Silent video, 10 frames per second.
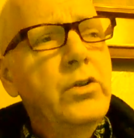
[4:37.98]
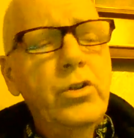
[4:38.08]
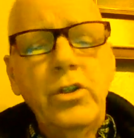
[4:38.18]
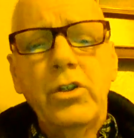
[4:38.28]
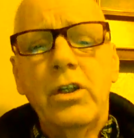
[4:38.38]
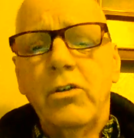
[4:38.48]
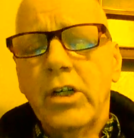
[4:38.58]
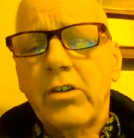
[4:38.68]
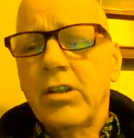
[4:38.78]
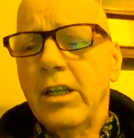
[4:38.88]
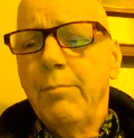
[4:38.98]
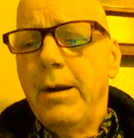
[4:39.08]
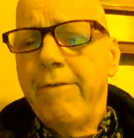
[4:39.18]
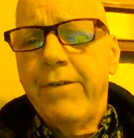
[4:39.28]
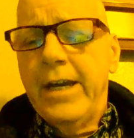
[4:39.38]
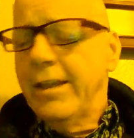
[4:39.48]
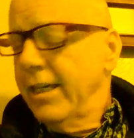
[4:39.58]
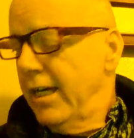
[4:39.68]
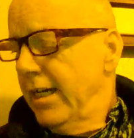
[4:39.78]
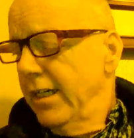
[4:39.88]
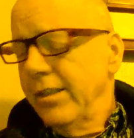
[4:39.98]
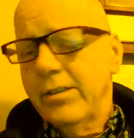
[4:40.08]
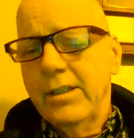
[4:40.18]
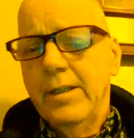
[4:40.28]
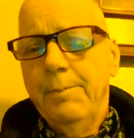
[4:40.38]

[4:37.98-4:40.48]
Shouldn't you just live by faith, guys?